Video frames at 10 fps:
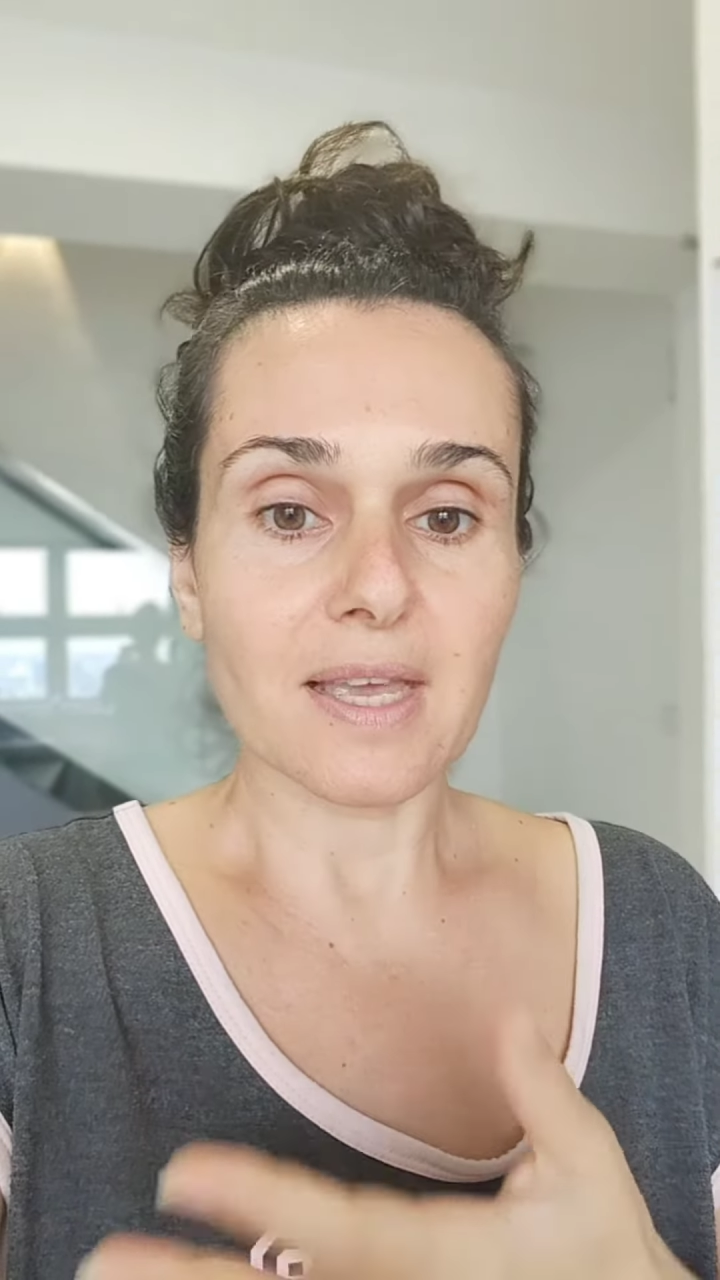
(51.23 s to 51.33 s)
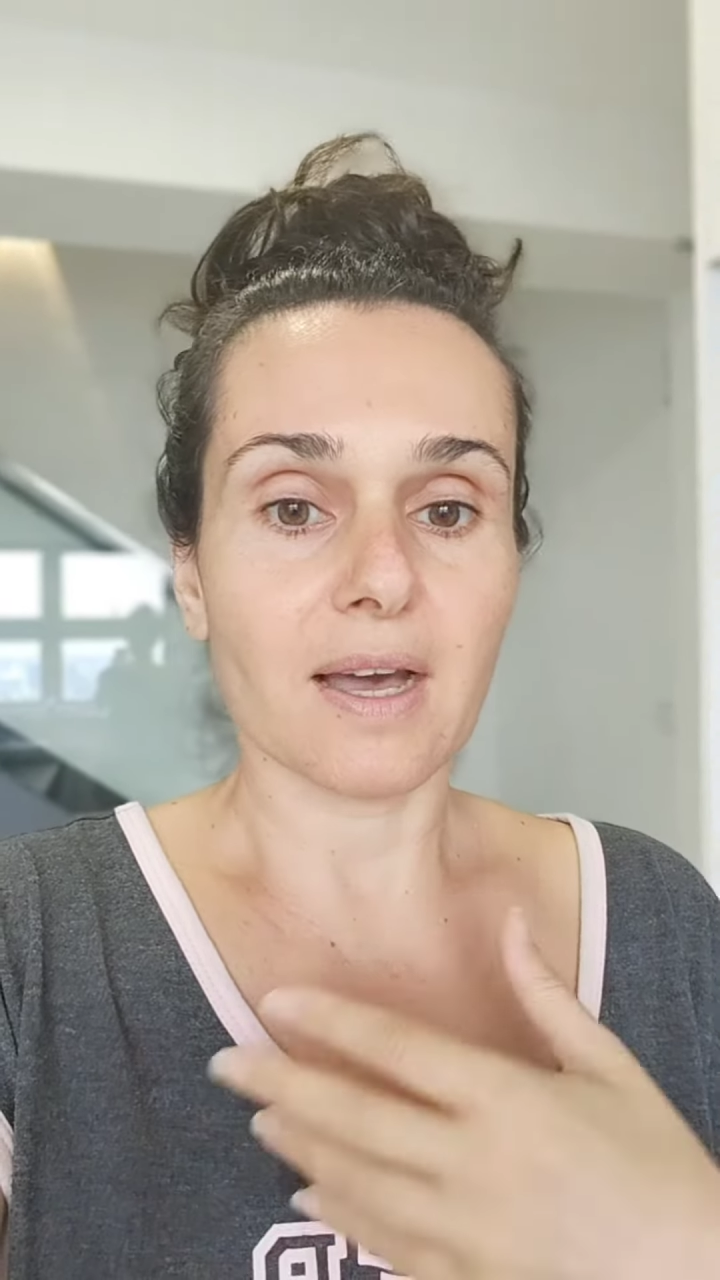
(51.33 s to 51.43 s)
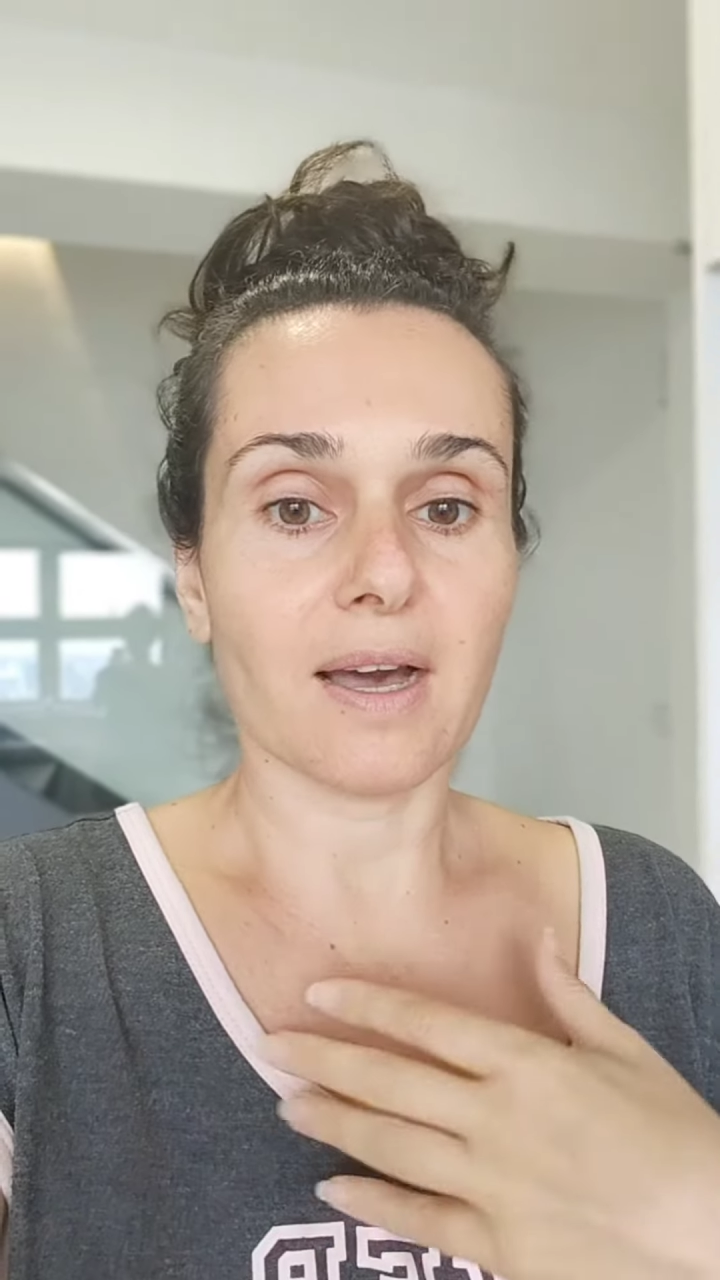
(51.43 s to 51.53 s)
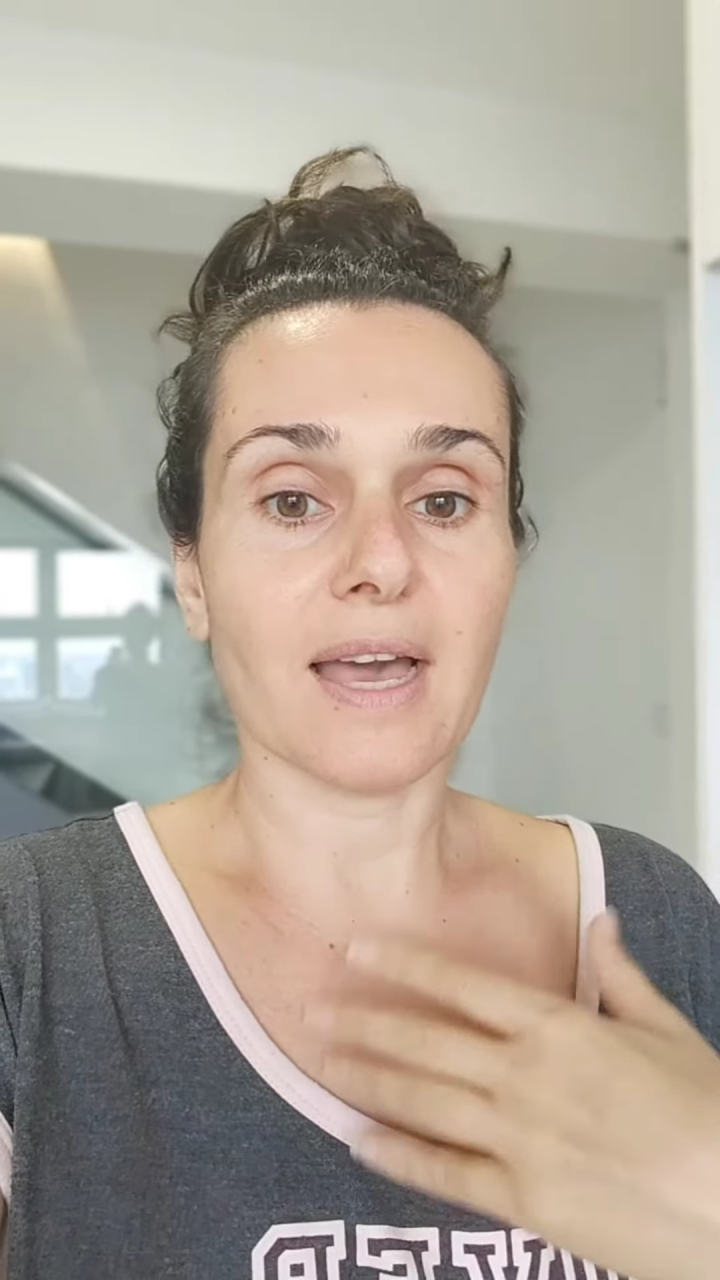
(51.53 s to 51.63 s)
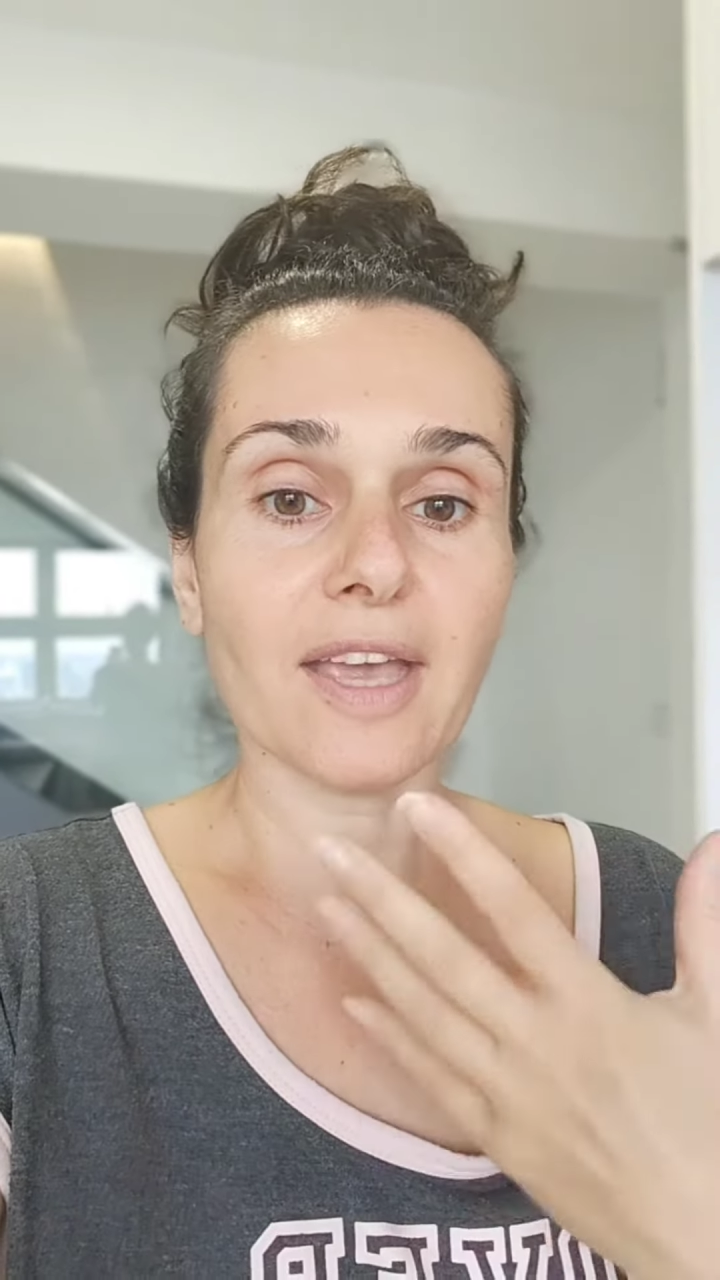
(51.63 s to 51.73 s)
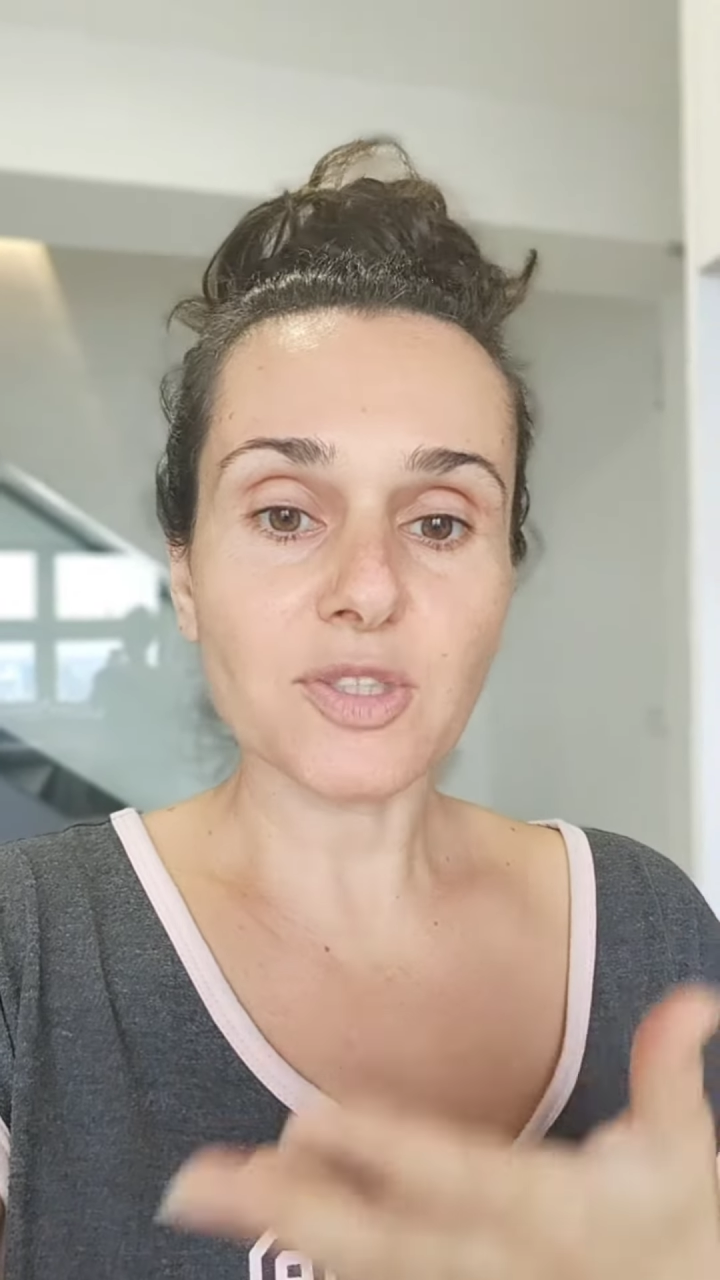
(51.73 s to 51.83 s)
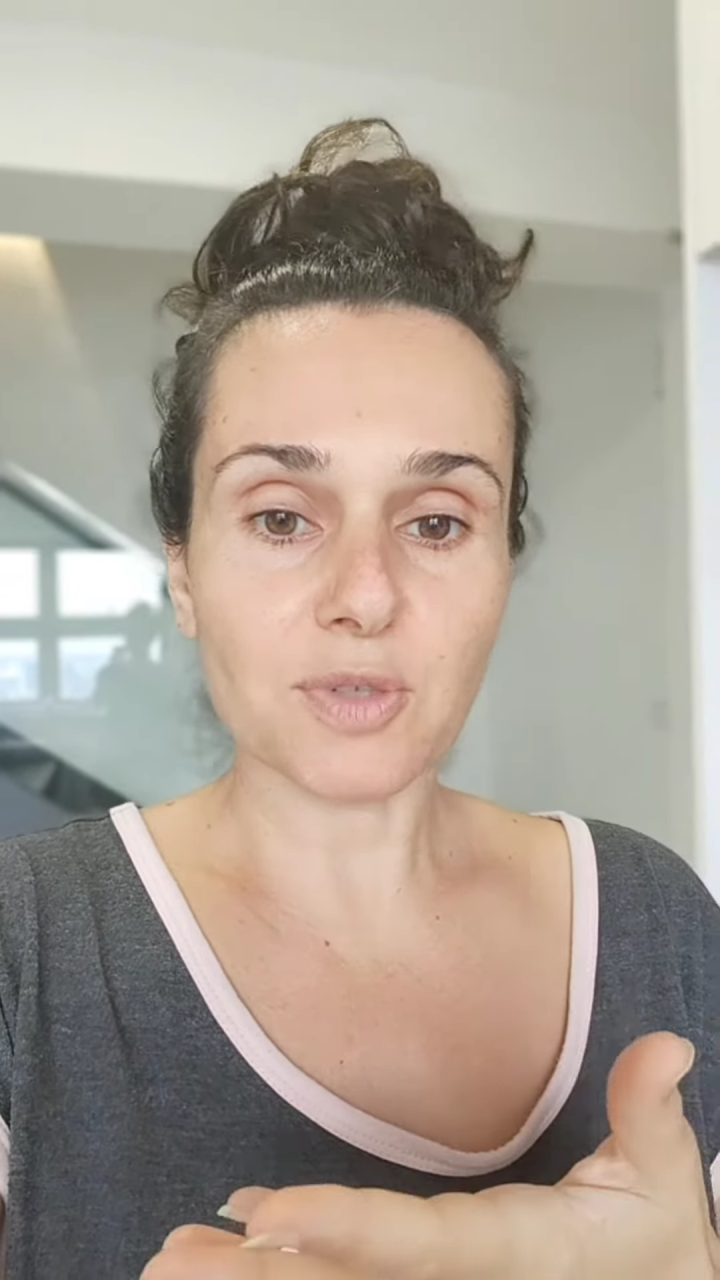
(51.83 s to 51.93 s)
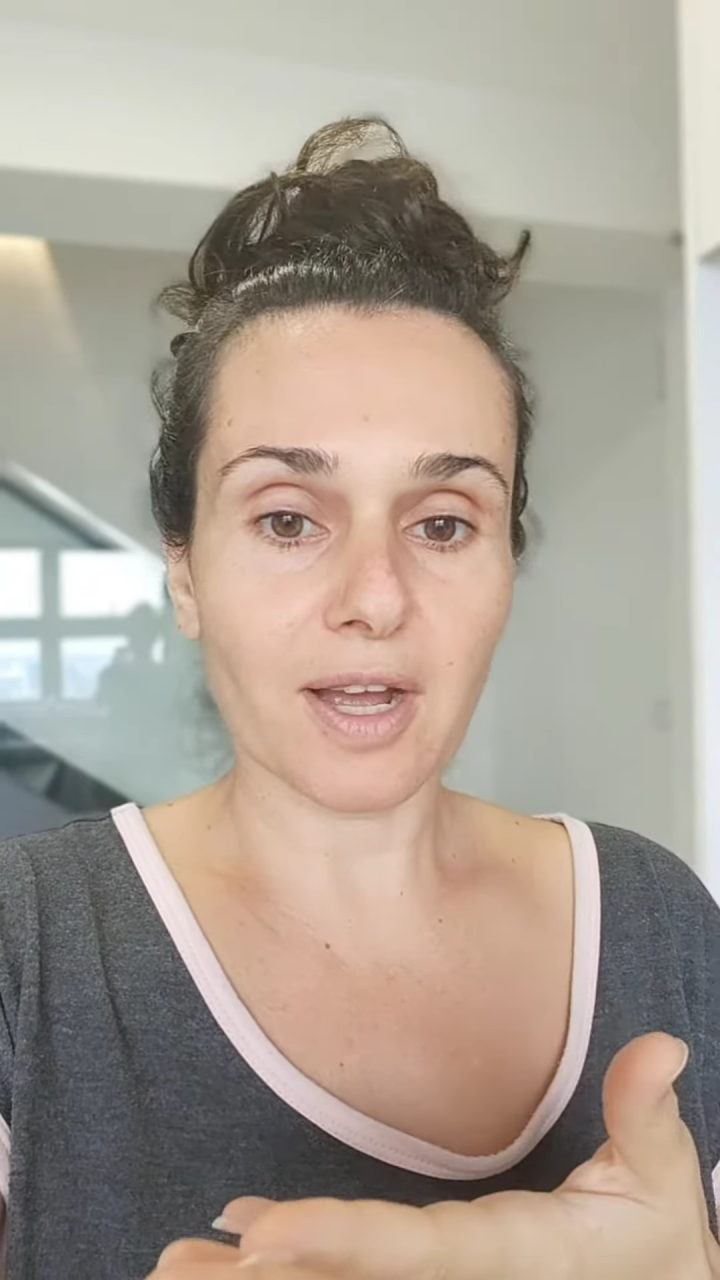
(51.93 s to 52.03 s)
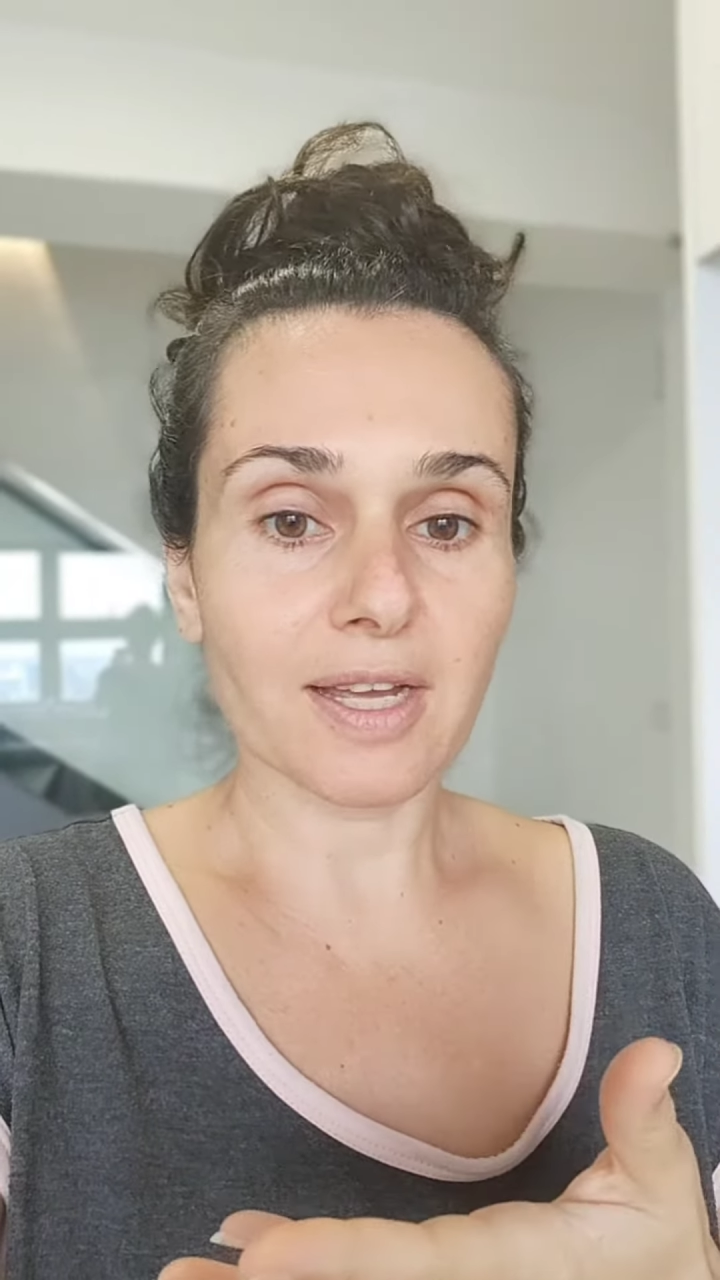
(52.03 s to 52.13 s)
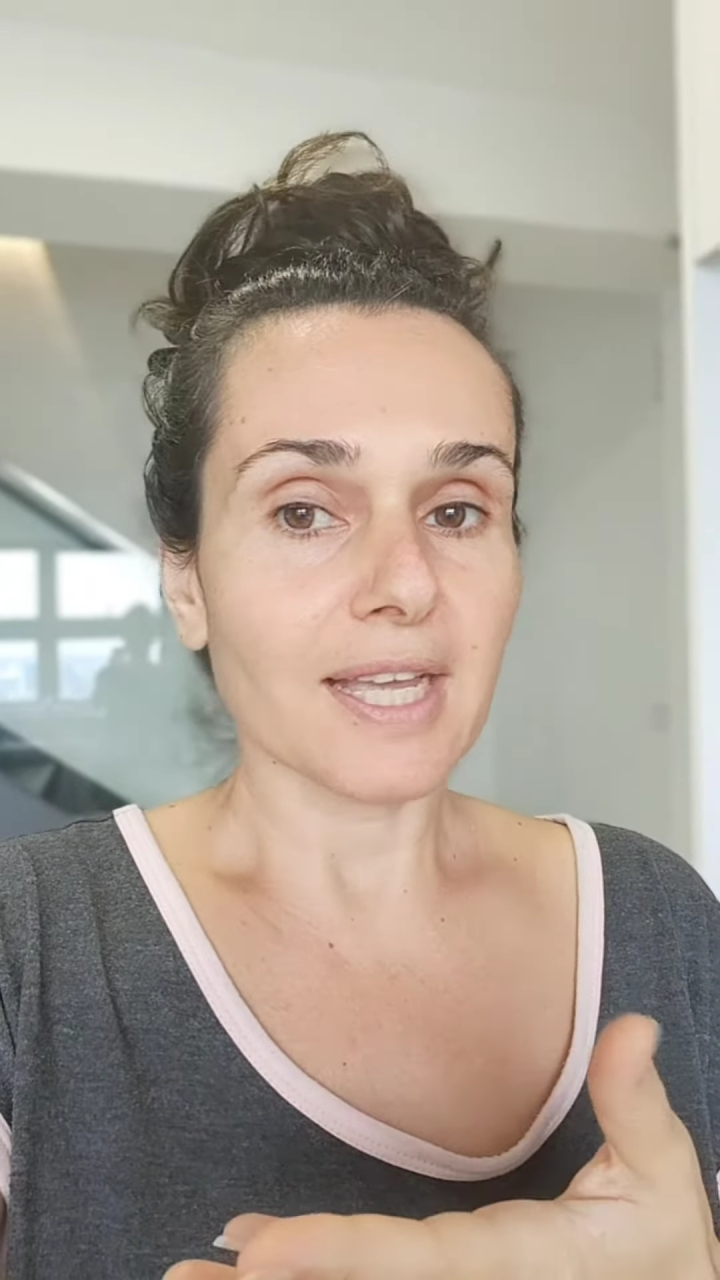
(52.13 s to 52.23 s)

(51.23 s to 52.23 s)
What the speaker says: extra,